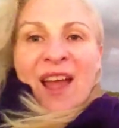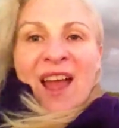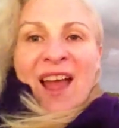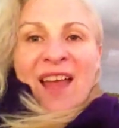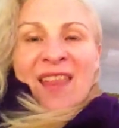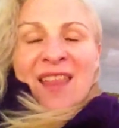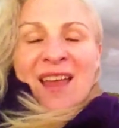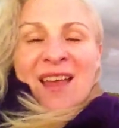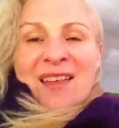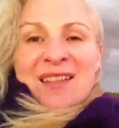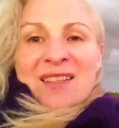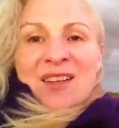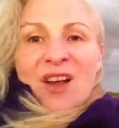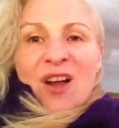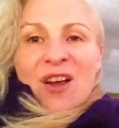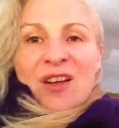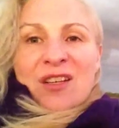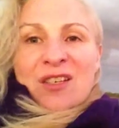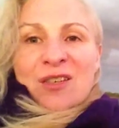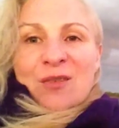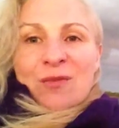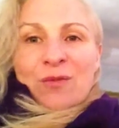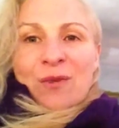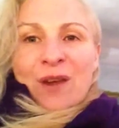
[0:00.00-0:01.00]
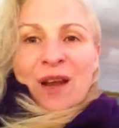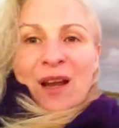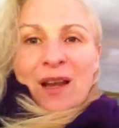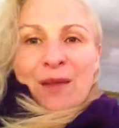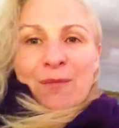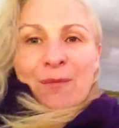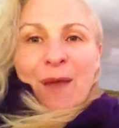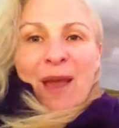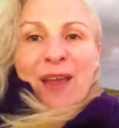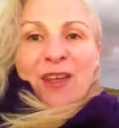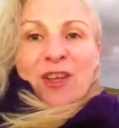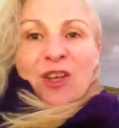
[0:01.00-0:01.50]
and that's going to
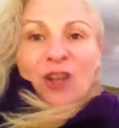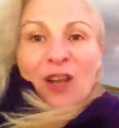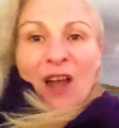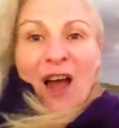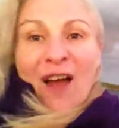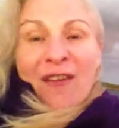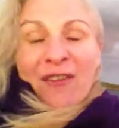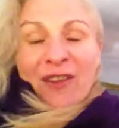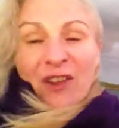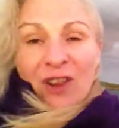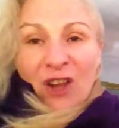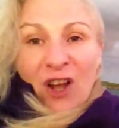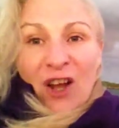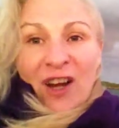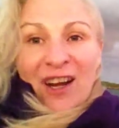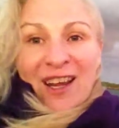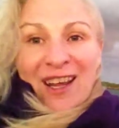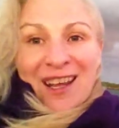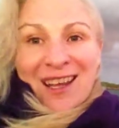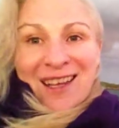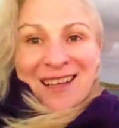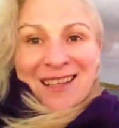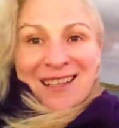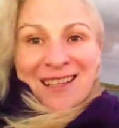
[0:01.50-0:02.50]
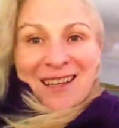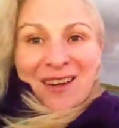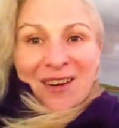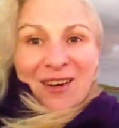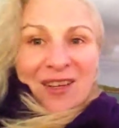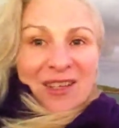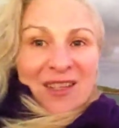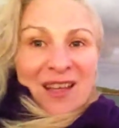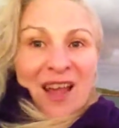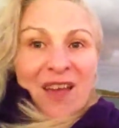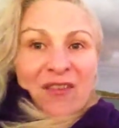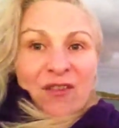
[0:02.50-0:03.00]
really make your life a lot easier
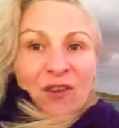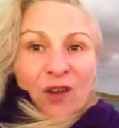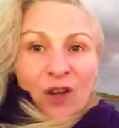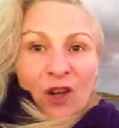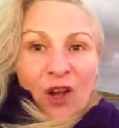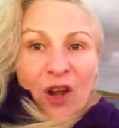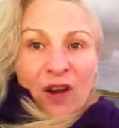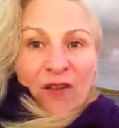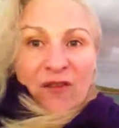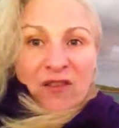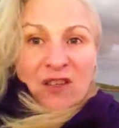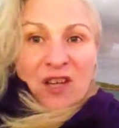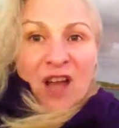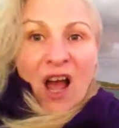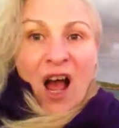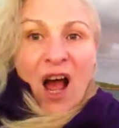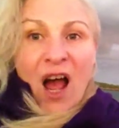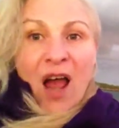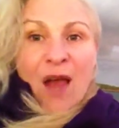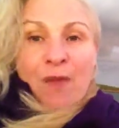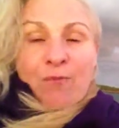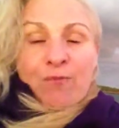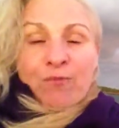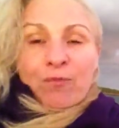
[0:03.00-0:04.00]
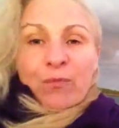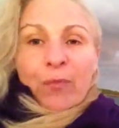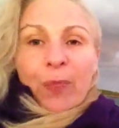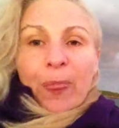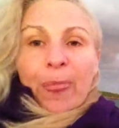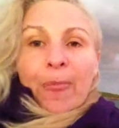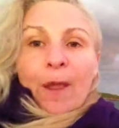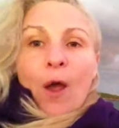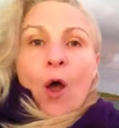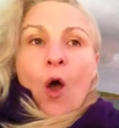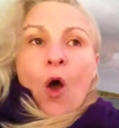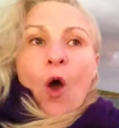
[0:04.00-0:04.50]
and save you a lot of
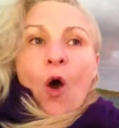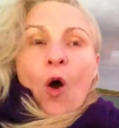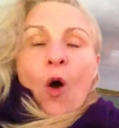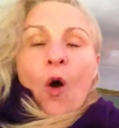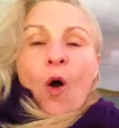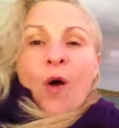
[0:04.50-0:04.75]
time.